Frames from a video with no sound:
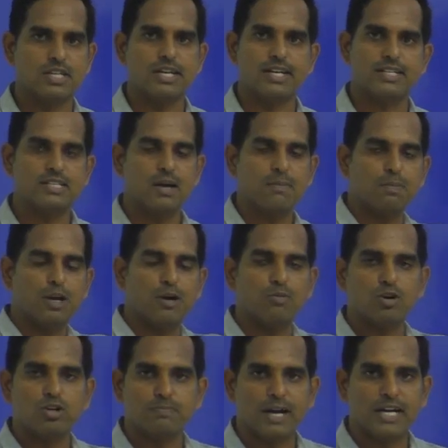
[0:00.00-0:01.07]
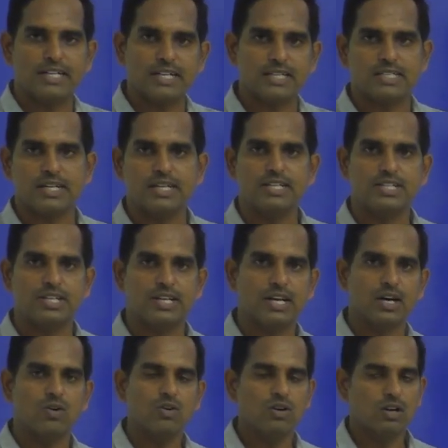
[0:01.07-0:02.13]
an example about matrix addition
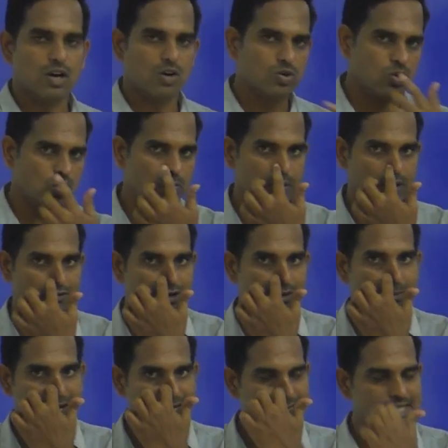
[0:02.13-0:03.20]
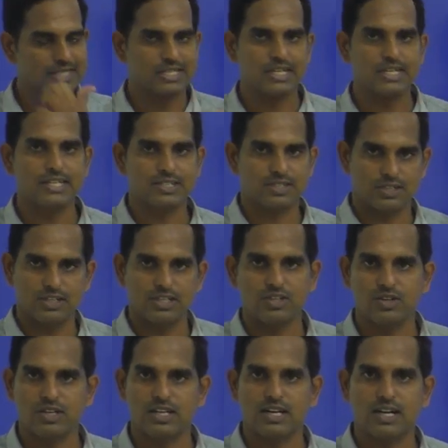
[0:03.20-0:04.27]
now, how to perform matrix addition in
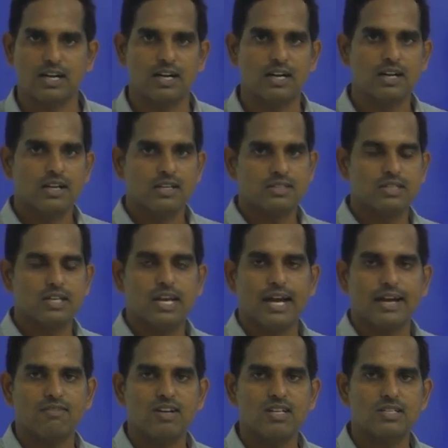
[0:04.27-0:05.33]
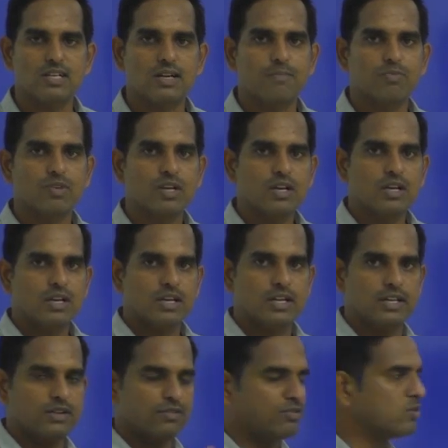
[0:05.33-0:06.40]
your C language.
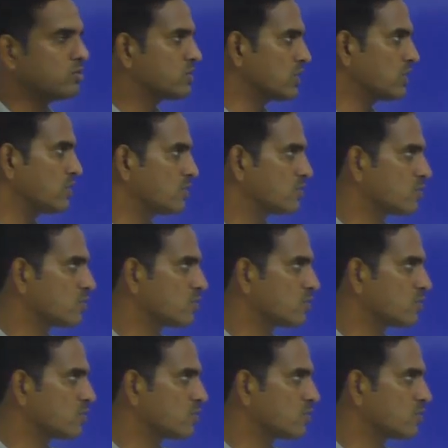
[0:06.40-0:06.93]
In future you